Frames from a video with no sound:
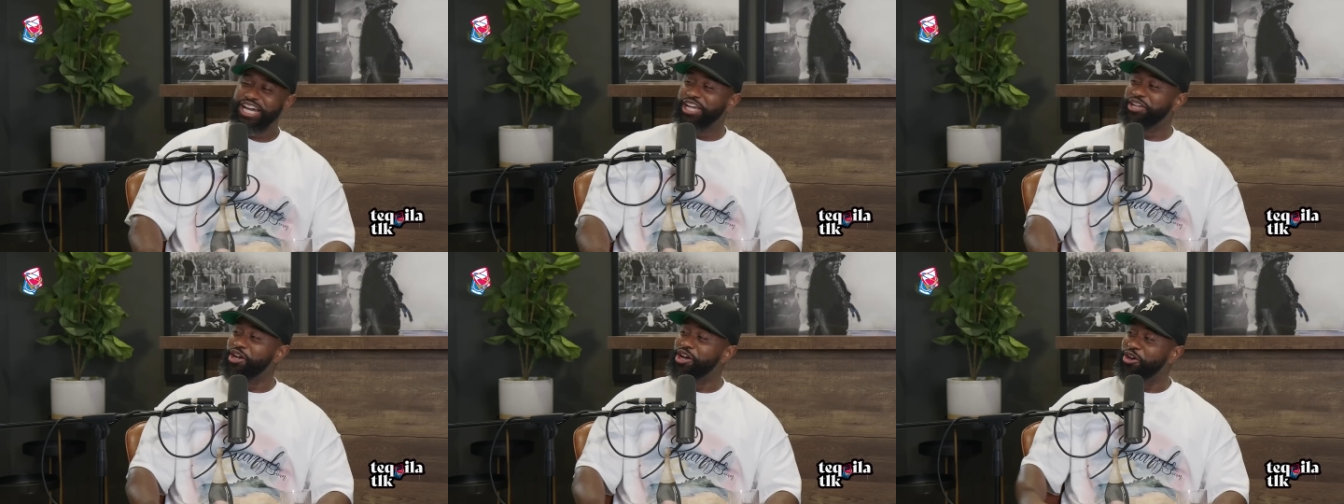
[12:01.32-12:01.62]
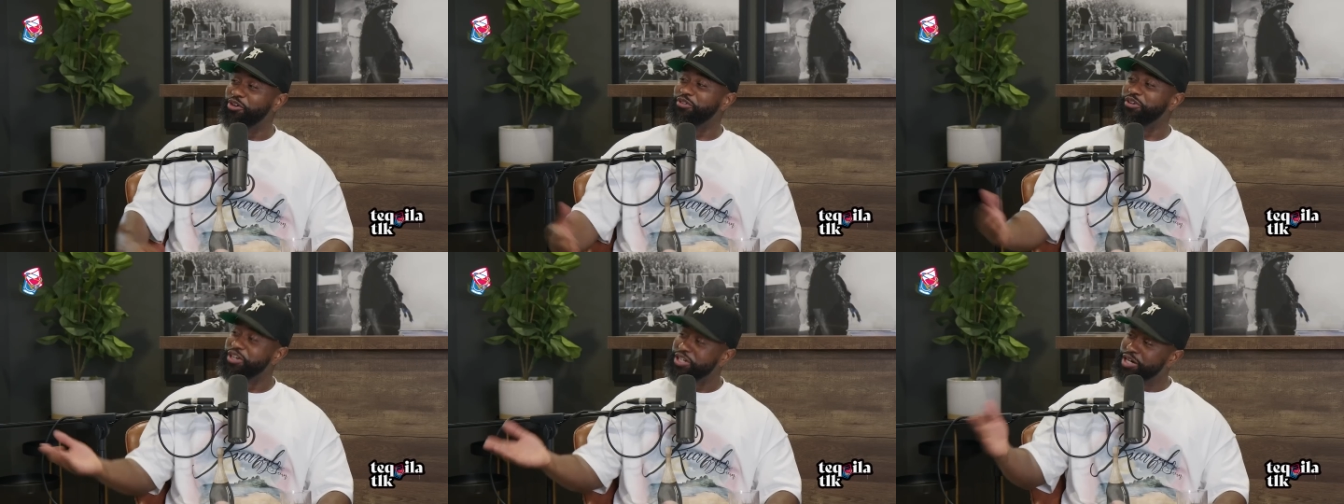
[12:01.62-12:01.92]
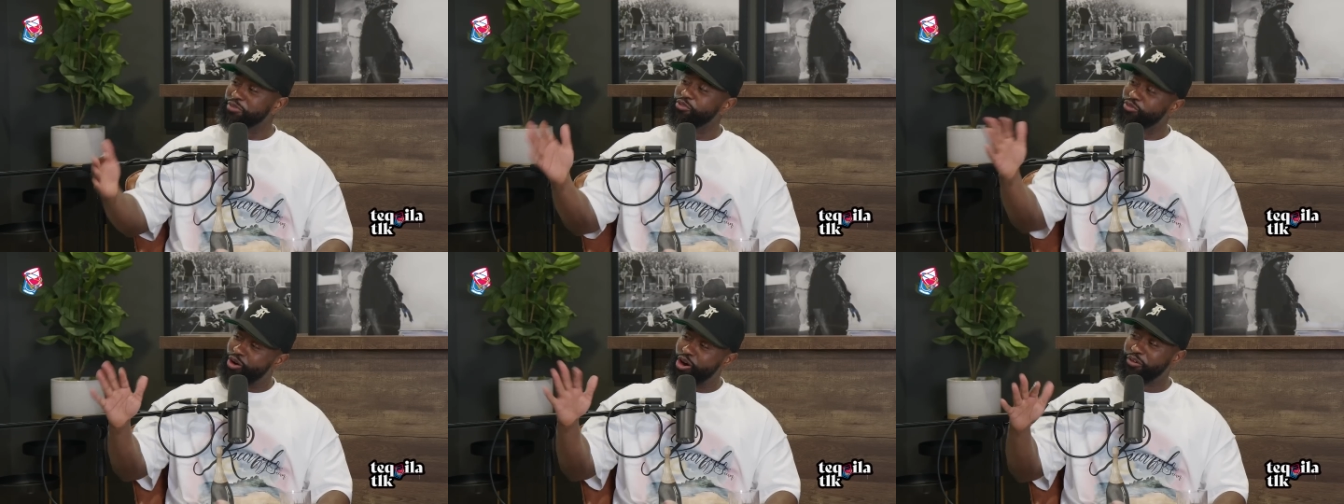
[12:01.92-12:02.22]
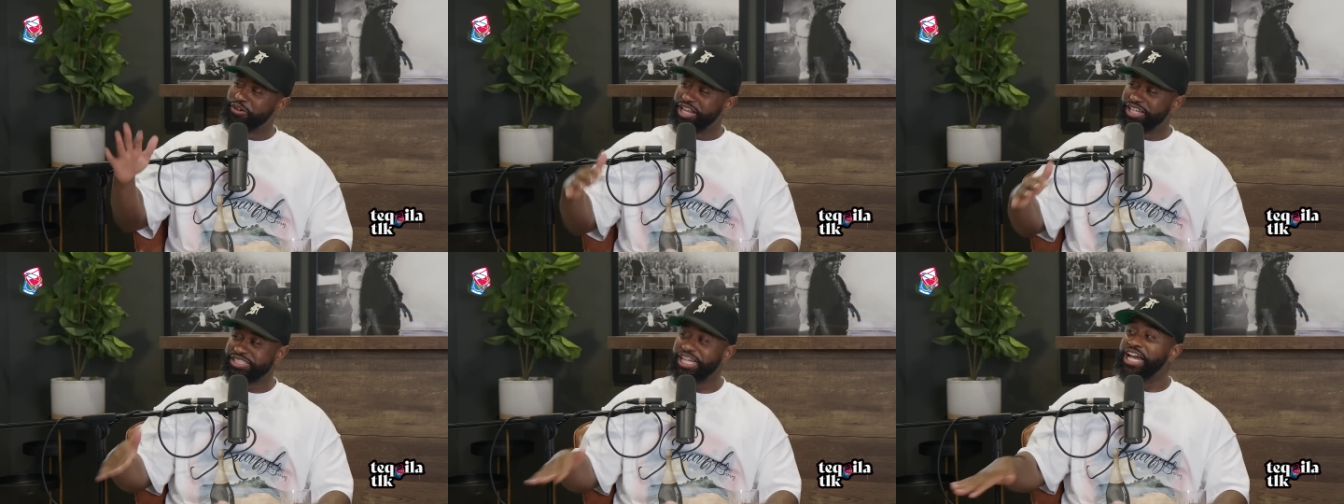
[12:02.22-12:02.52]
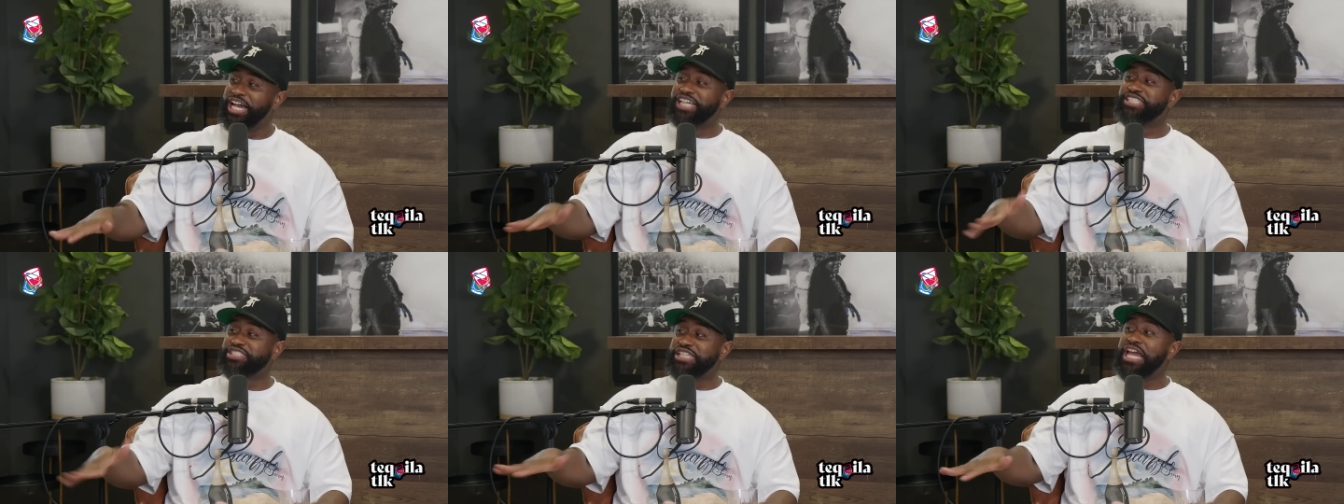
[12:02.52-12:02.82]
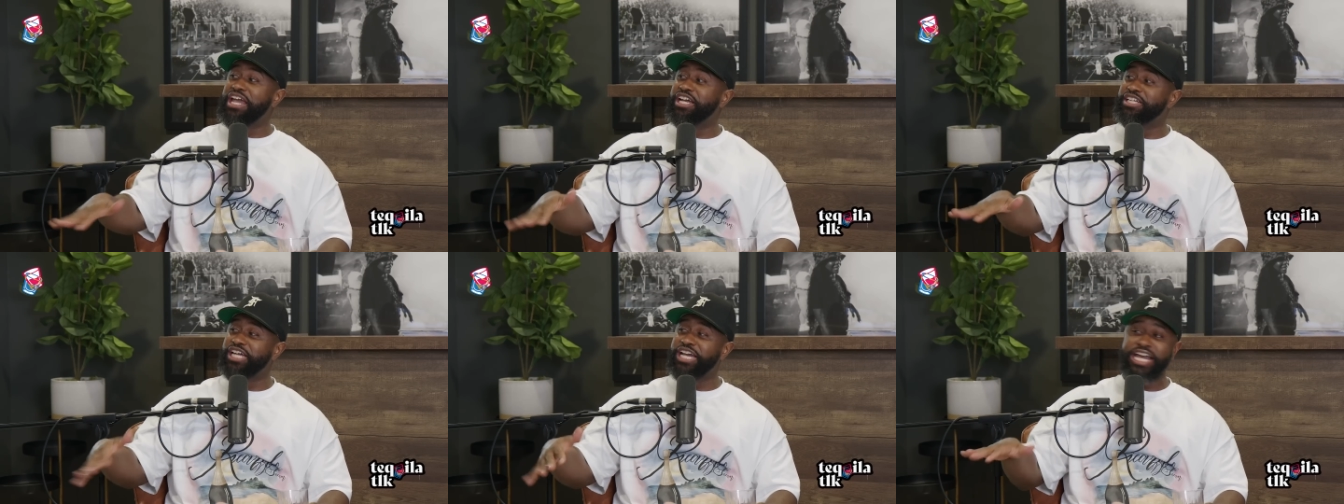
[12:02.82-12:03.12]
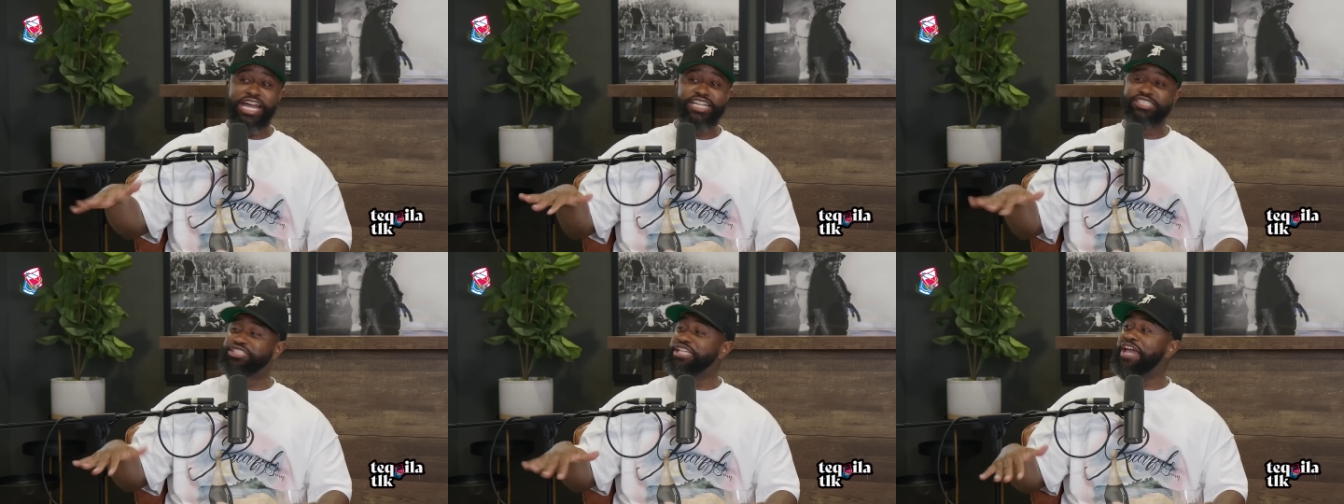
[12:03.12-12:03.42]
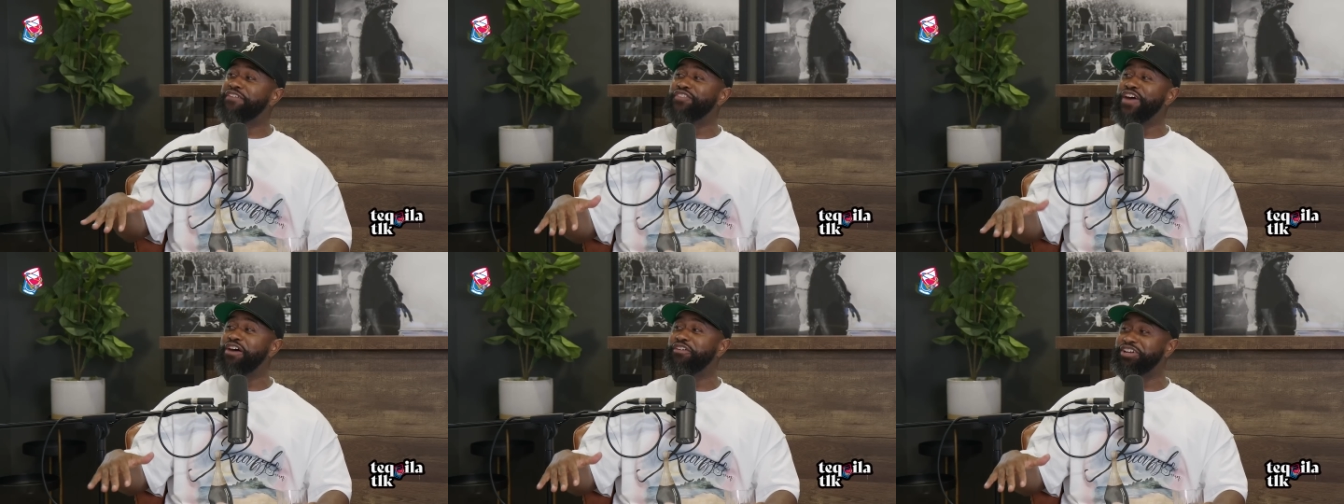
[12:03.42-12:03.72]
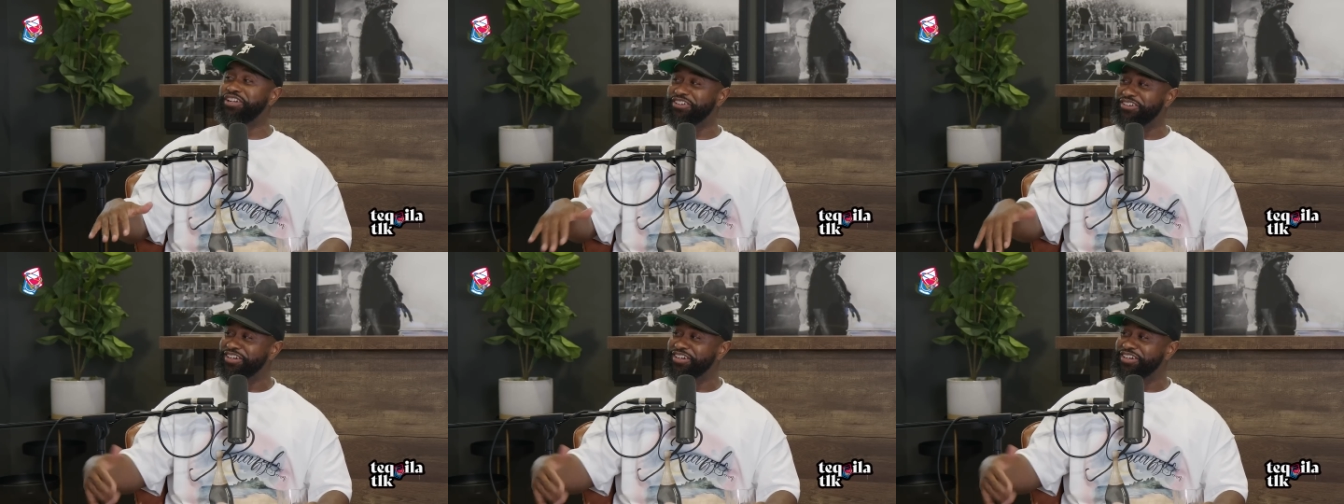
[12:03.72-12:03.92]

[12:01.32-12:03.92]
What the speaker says: Hey yo, come on with us. It ain't safe out here.